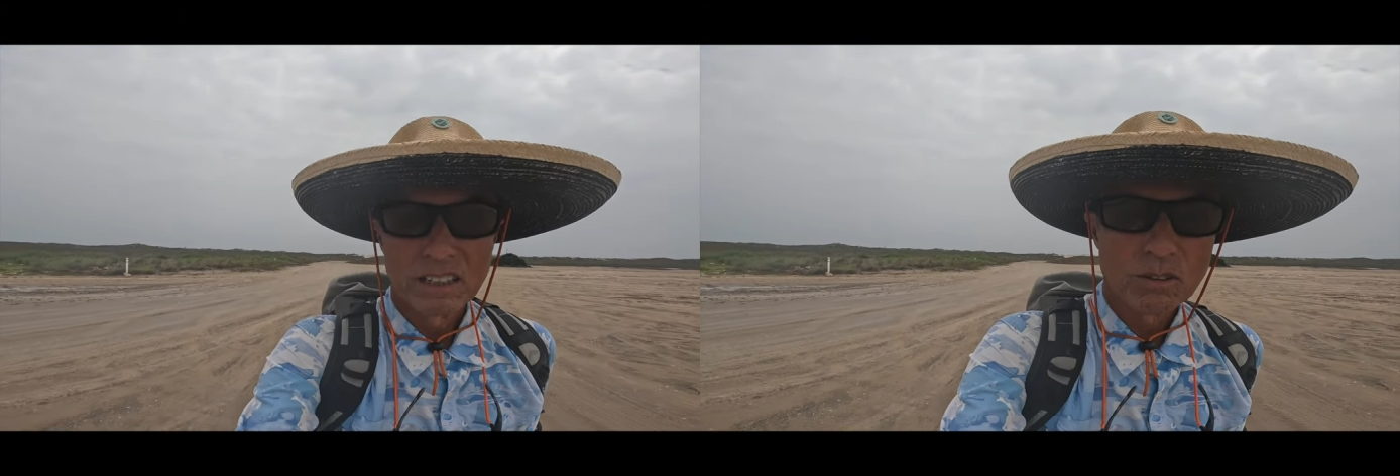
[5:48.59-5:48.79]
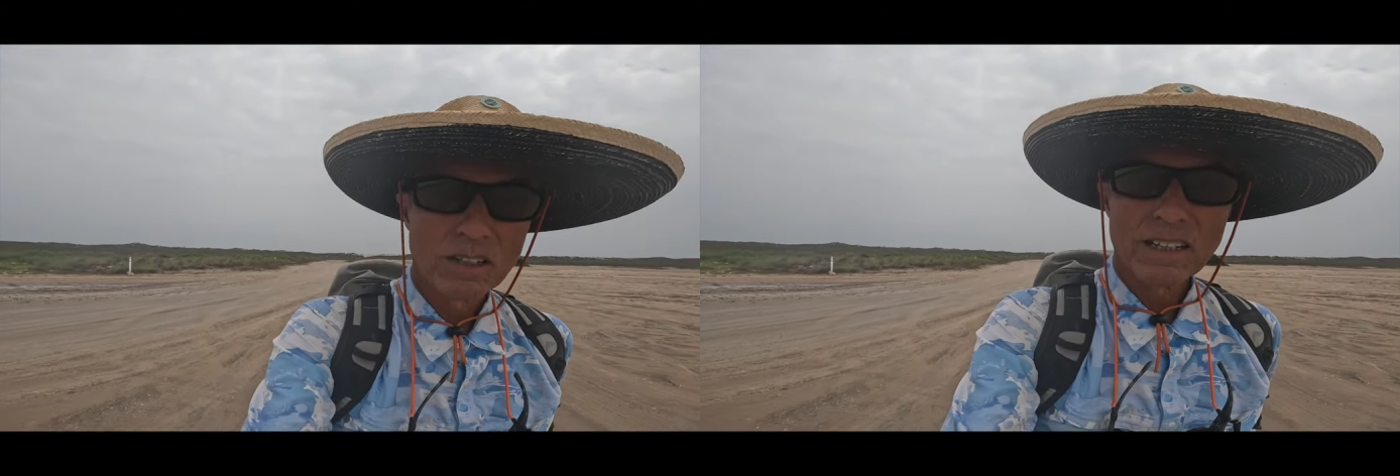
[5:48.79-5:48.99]

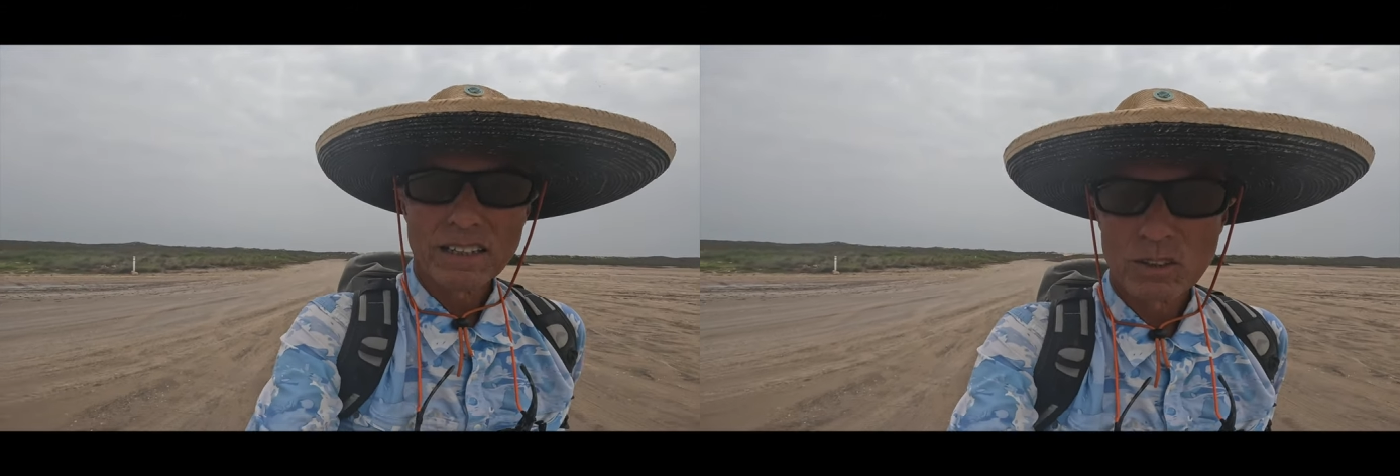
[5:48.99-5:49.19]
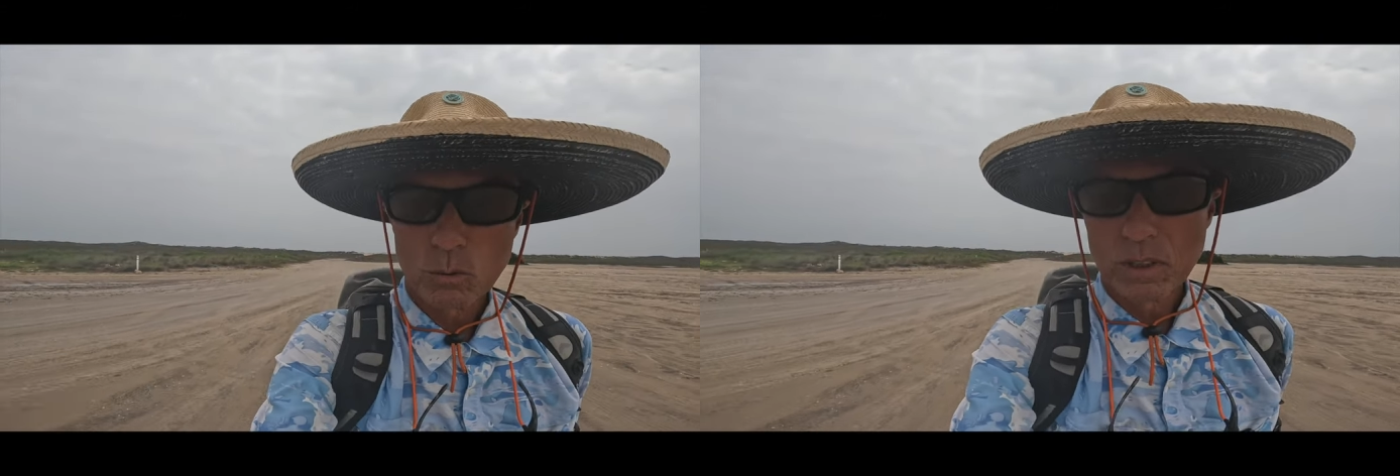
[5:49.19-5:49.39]
we
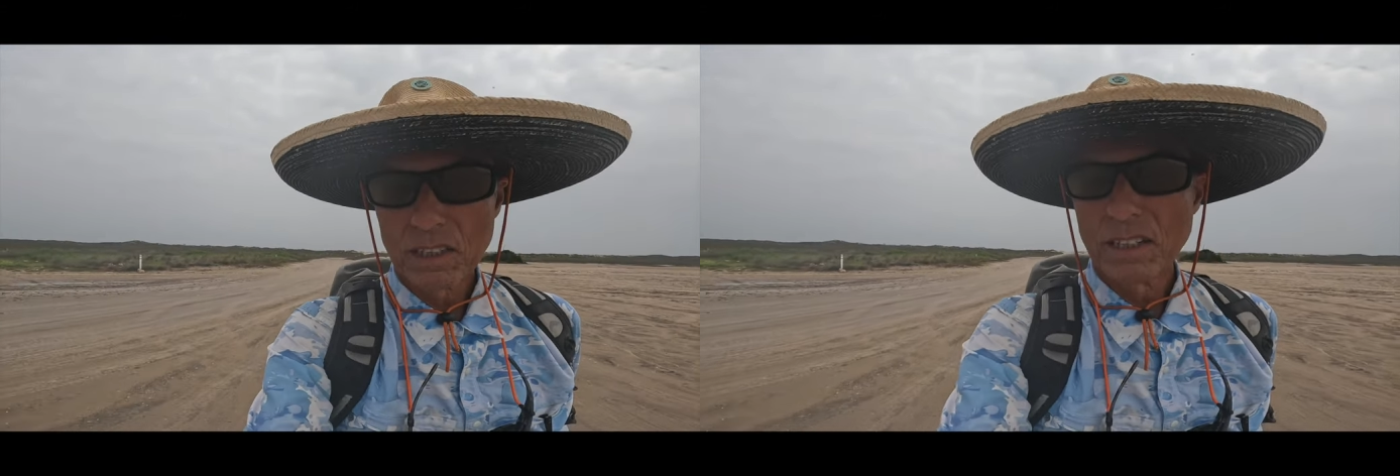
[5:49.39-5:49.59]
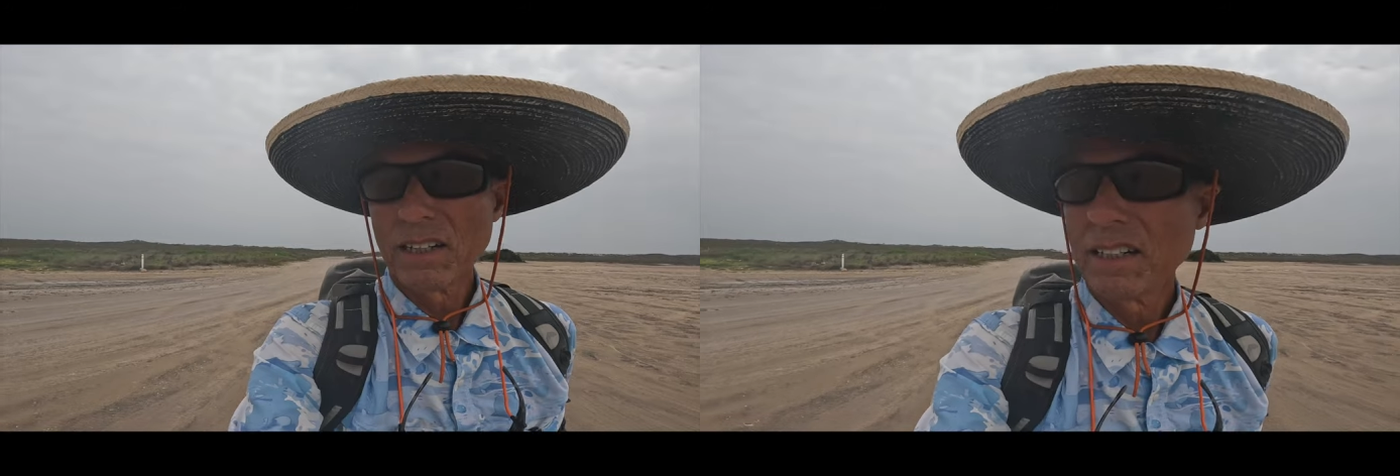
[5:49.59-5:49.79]
like the
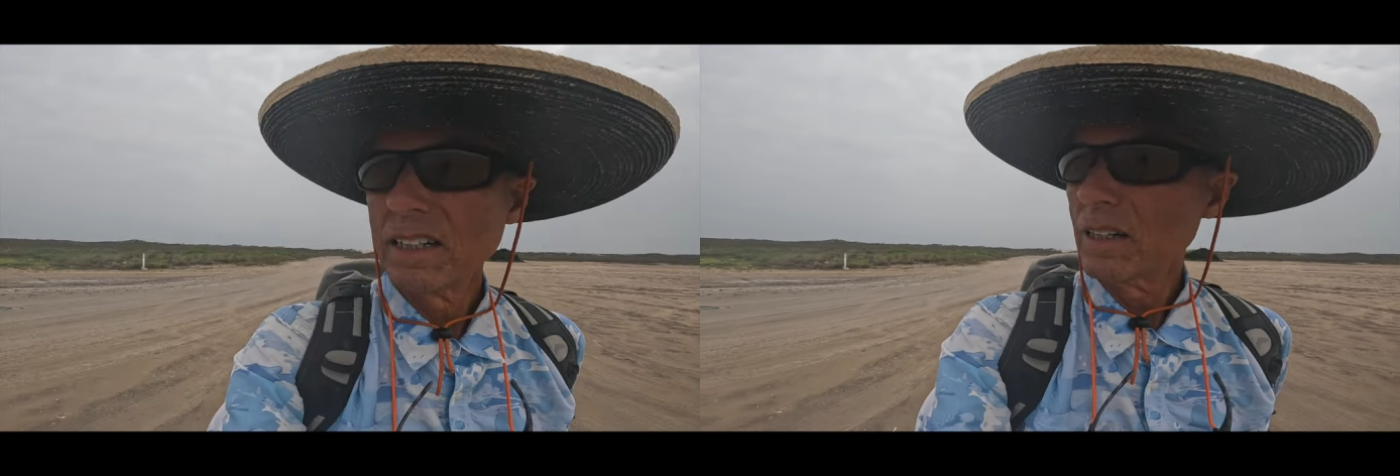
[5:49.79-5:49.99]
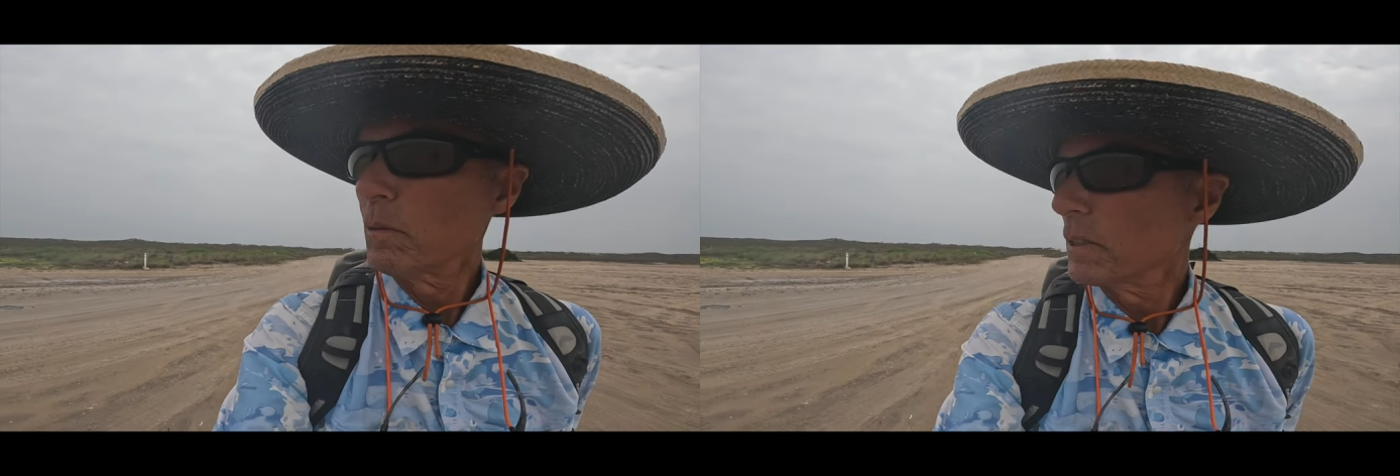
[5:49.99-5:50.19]
wind down
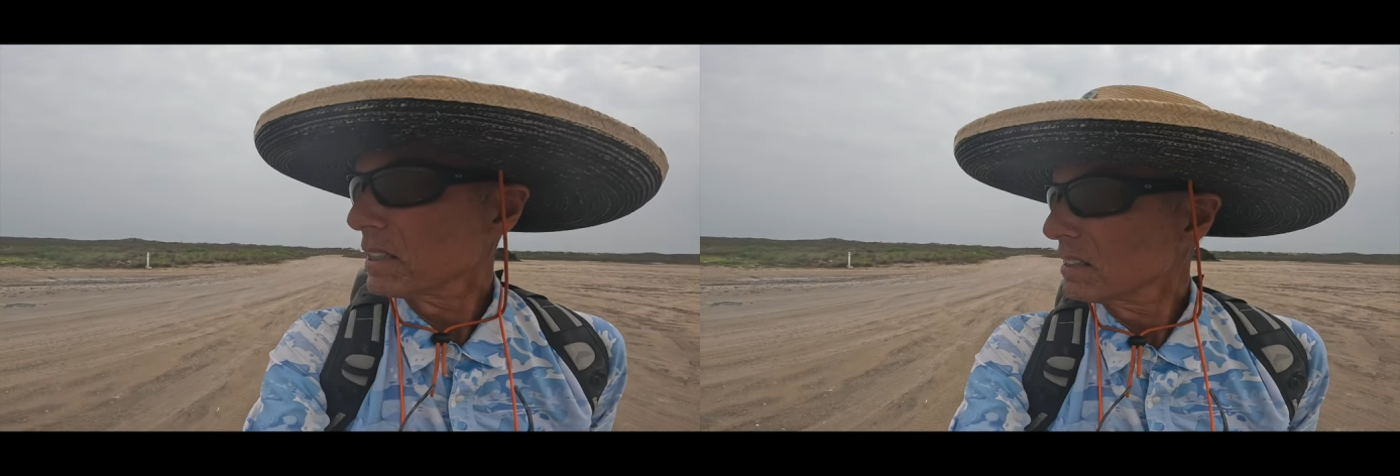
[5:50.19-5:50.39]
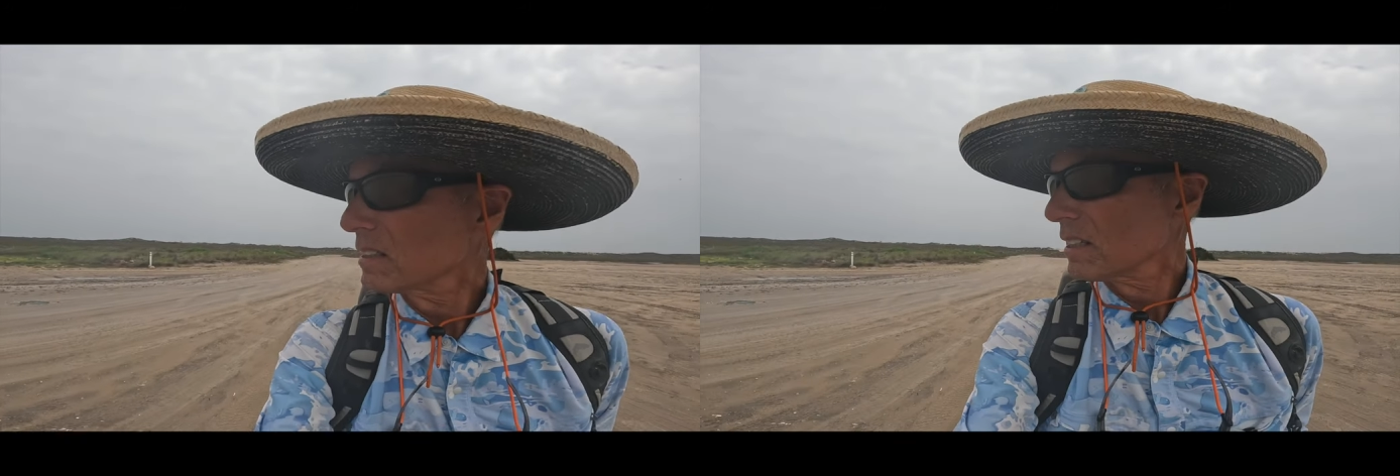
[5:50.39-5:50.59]
here,
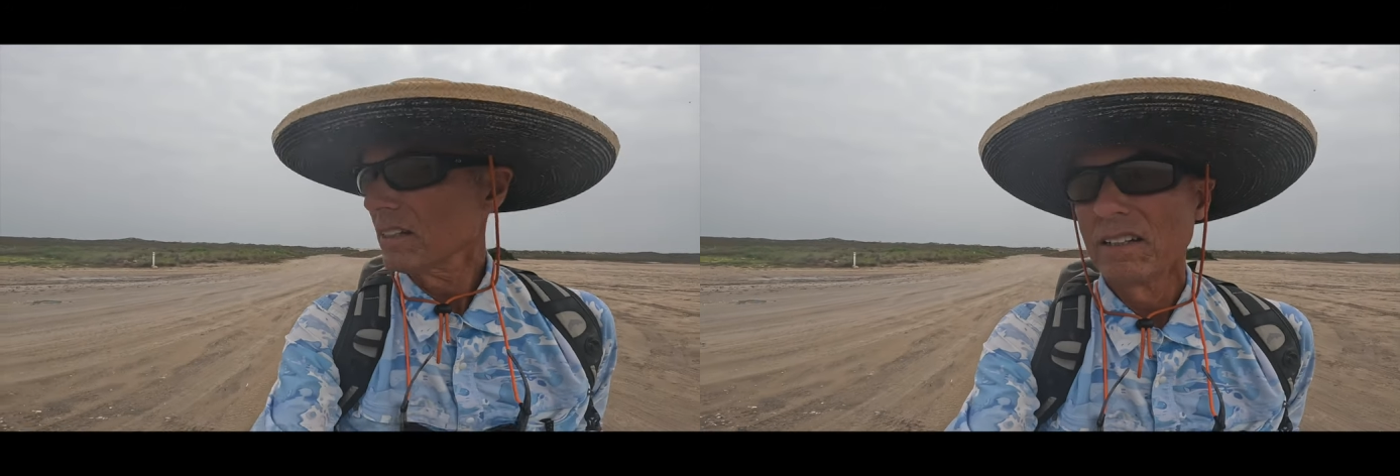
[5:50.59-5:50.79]
because